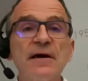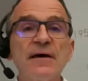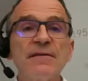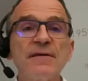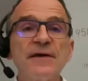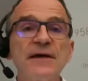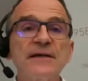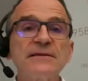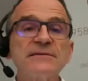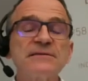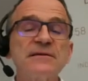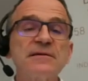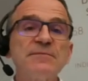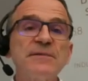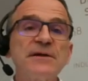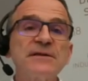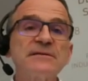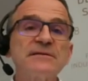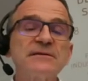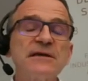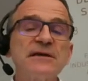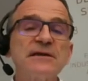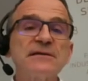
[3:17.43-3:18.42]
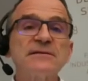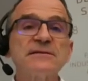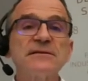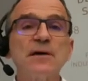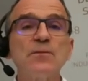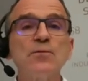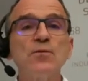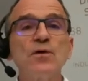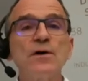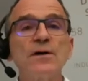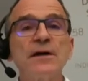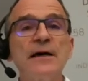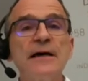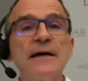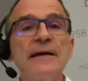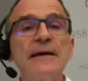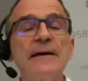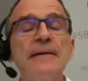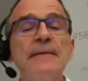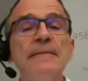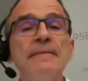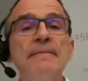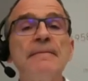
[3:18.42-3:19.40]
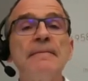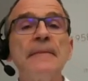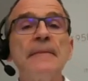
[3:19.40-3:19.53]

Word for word: Other estimates are somewhat higher.